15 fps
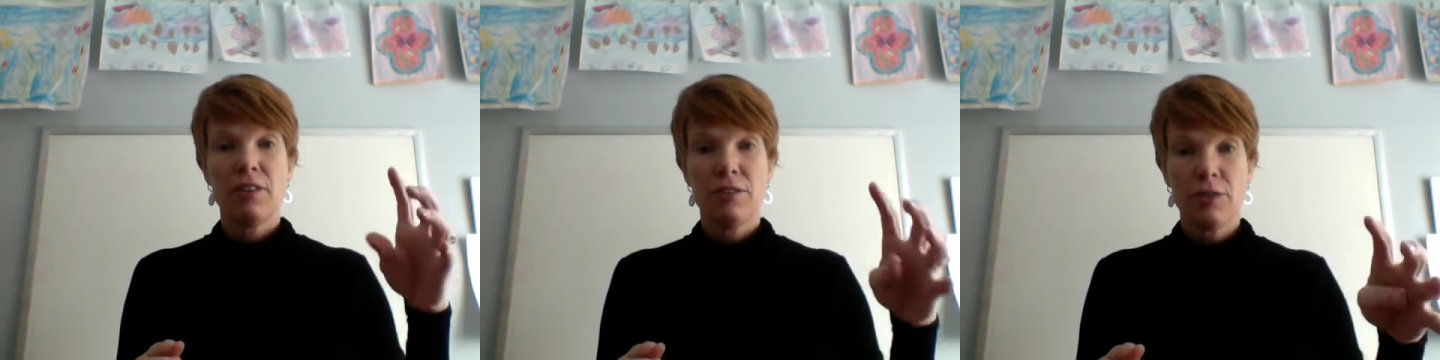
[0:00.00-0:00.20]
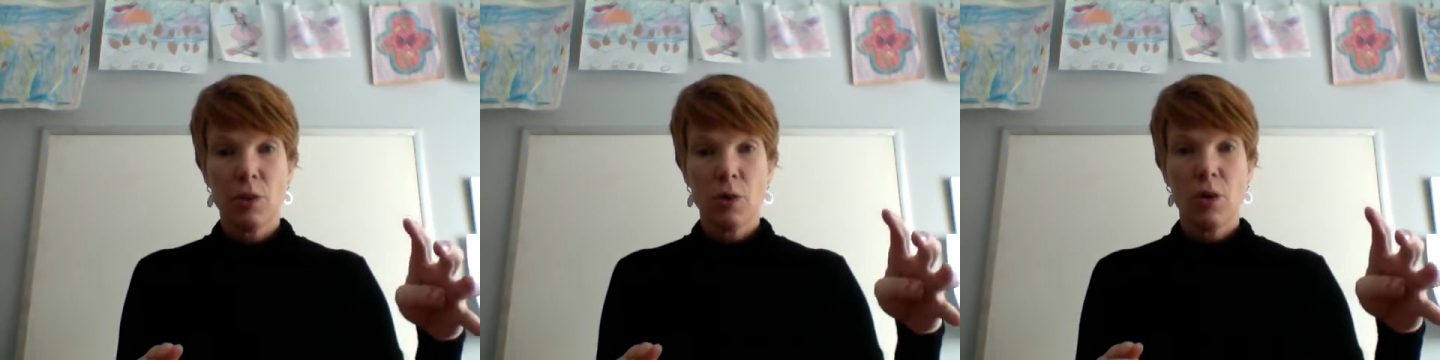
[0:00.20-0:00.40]

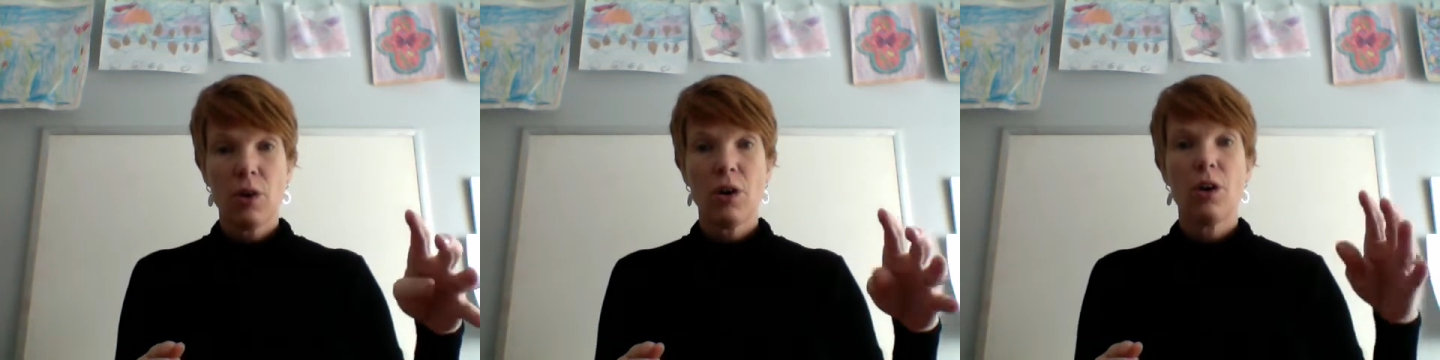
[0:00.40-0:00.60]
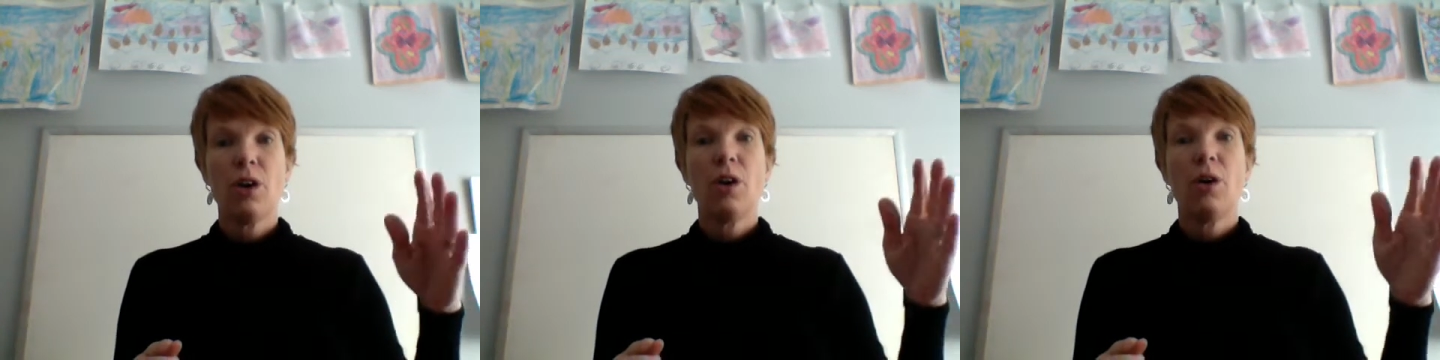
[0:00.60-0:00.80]

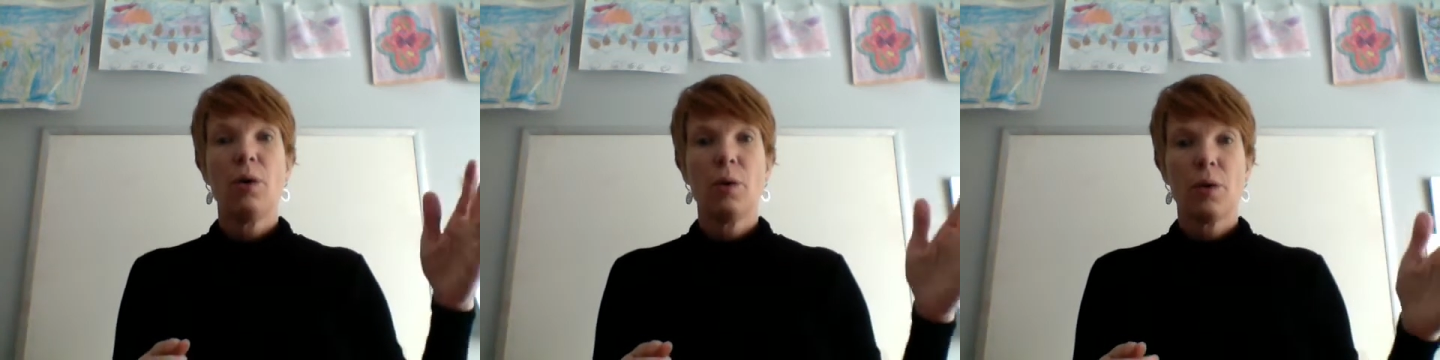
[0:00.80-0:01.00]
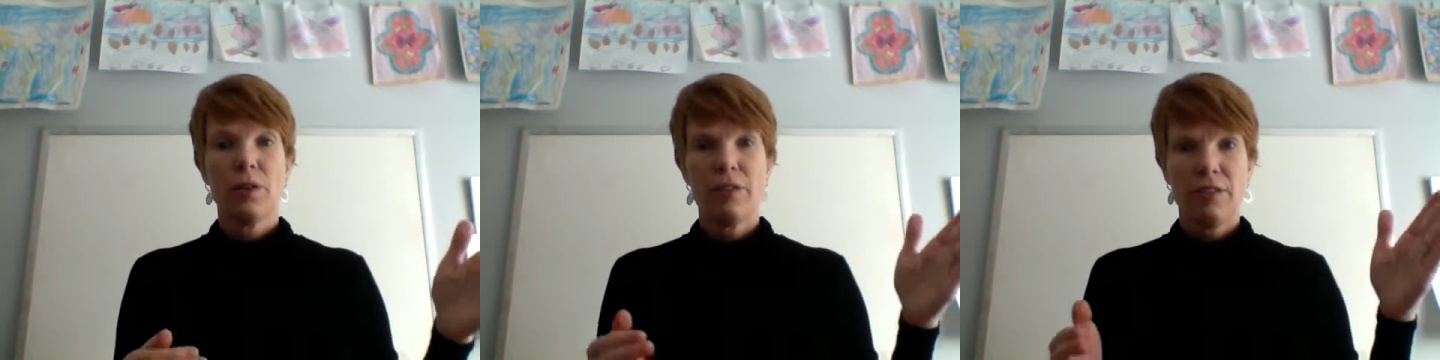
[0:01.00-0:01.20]
4
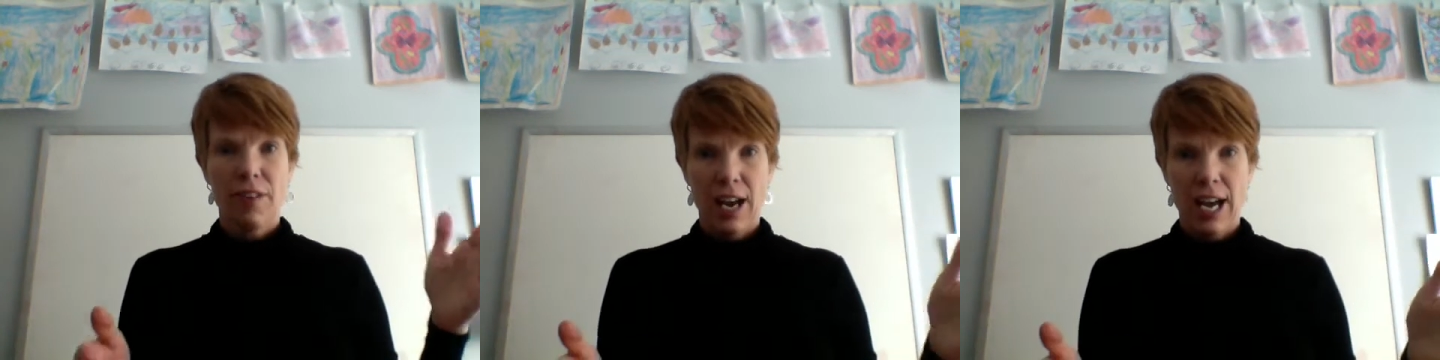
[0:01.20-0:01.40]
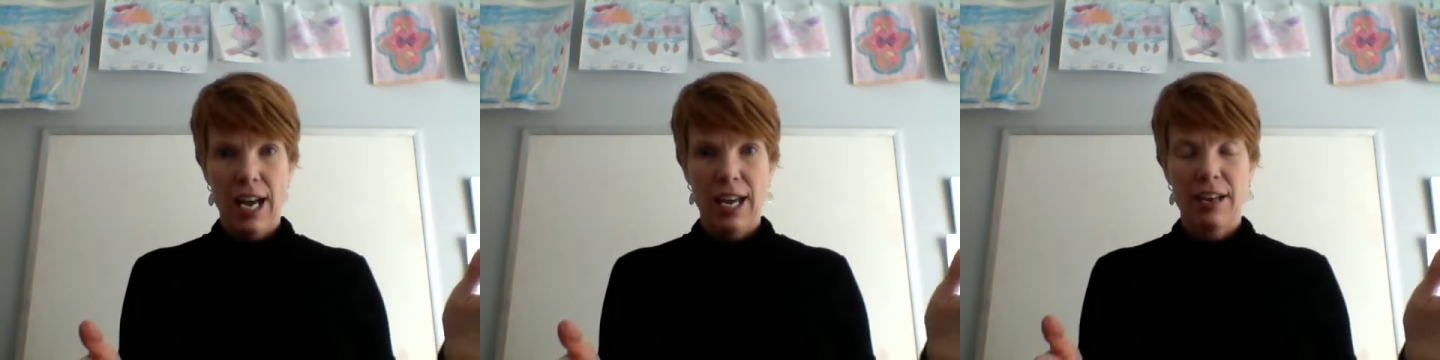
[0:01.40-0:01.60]
or
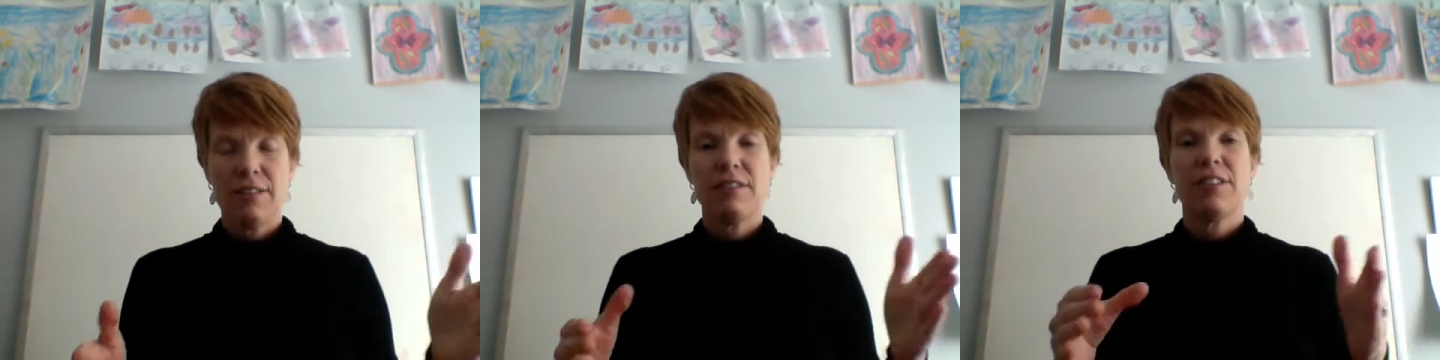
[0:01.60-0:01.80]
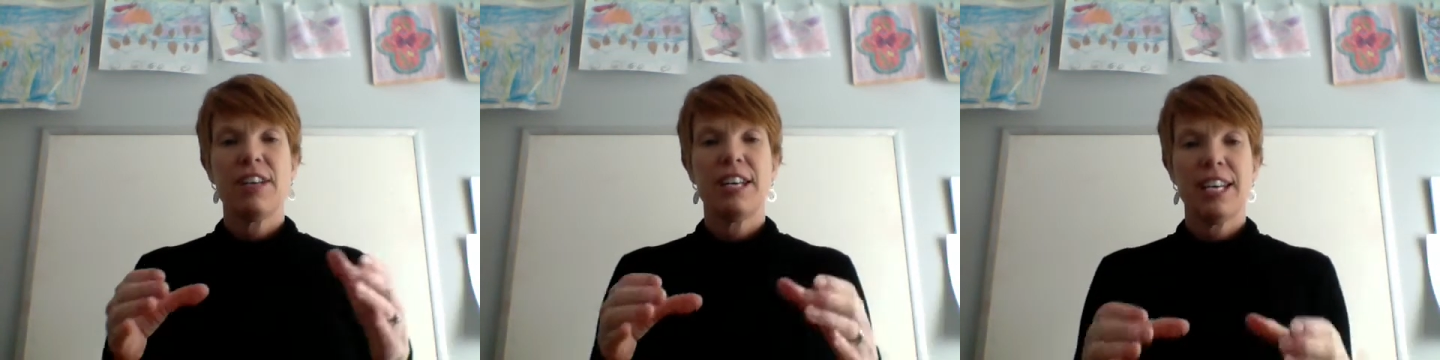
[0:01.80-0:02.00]

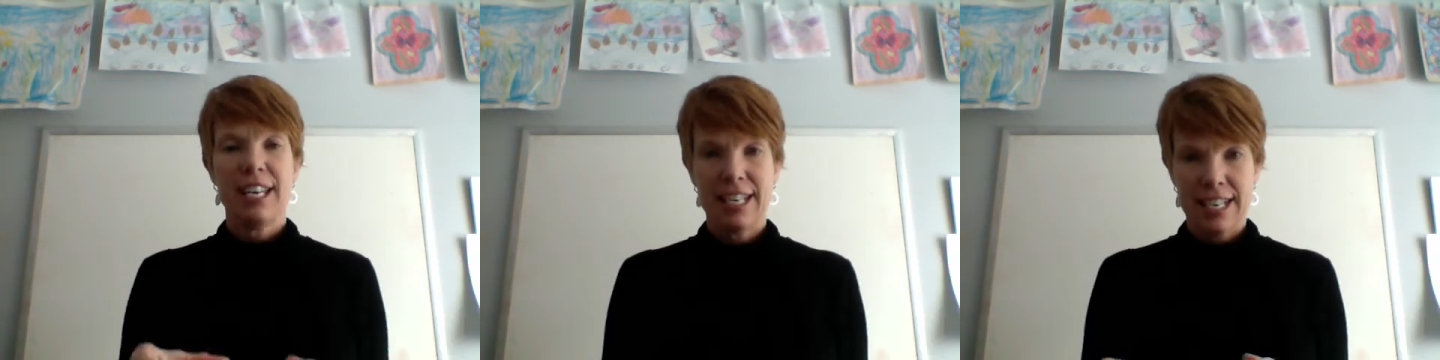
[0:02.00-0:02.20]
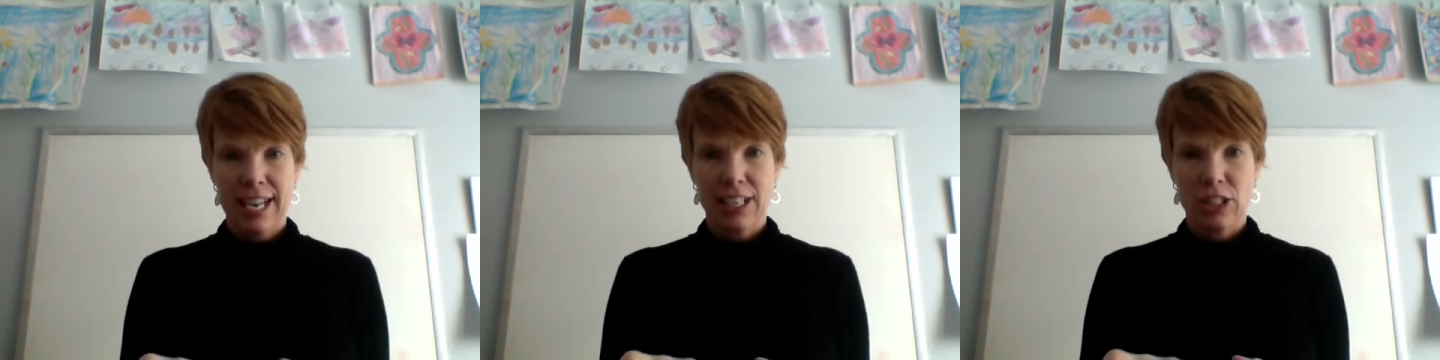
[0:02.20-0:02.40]
5
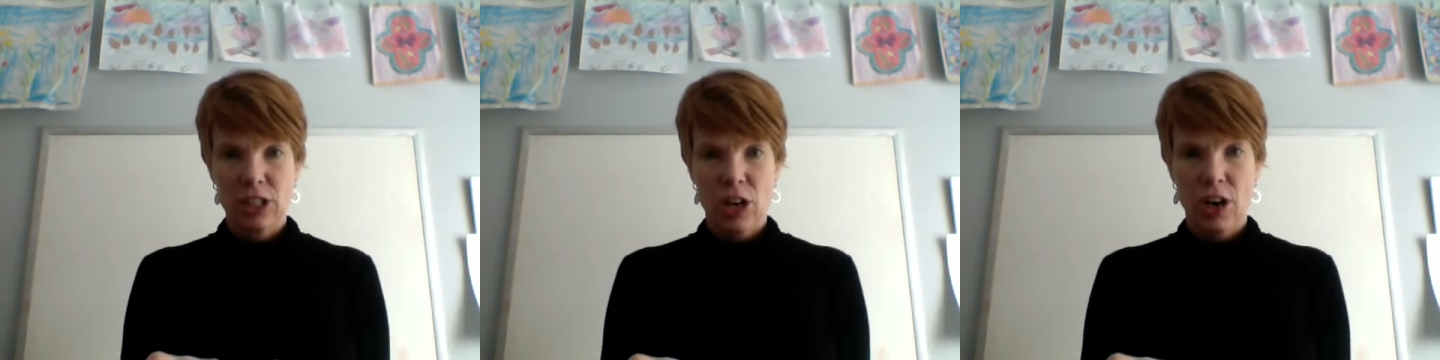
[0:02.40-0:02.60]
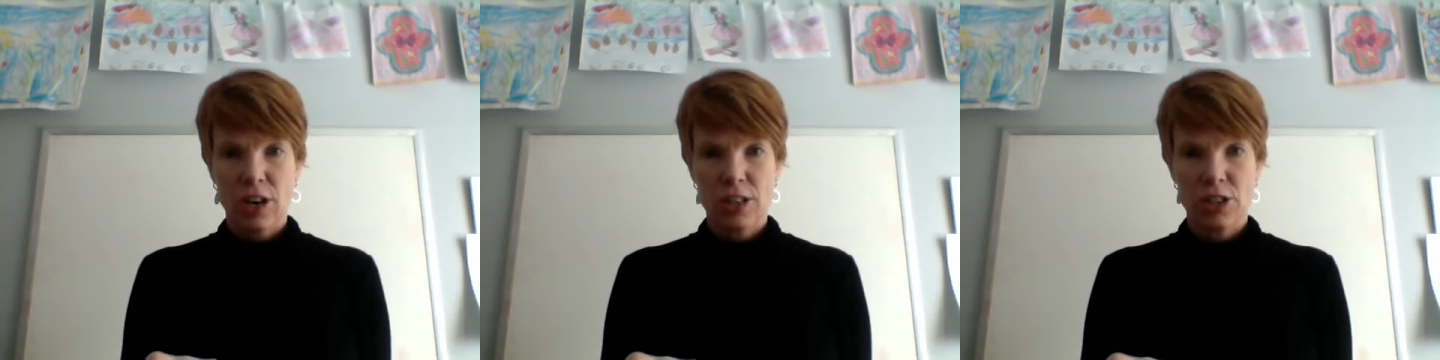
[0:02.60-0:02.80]
index
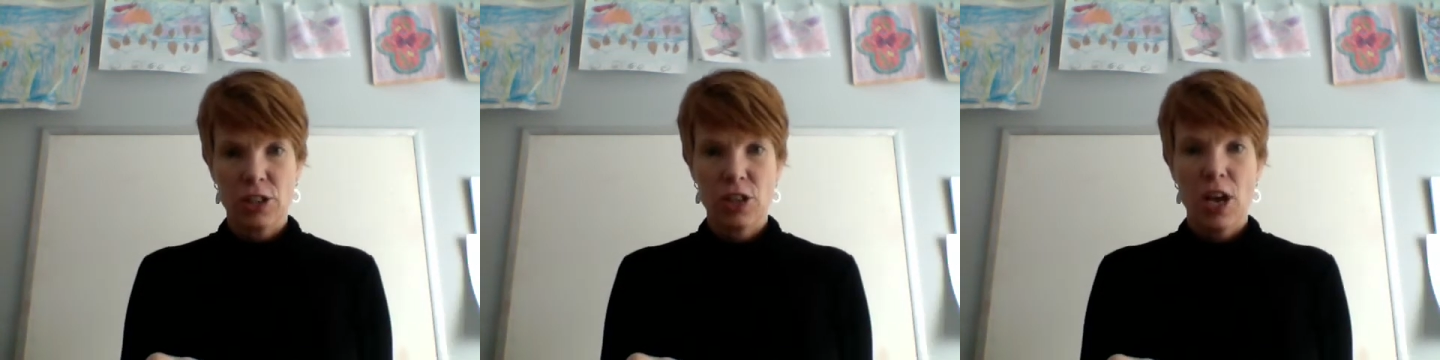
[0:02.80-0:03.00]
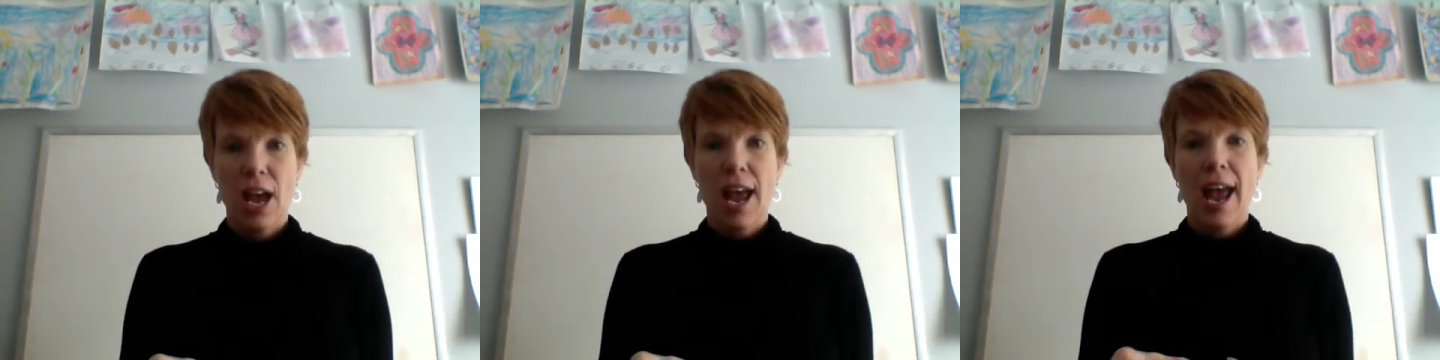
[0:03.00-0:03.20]
cards.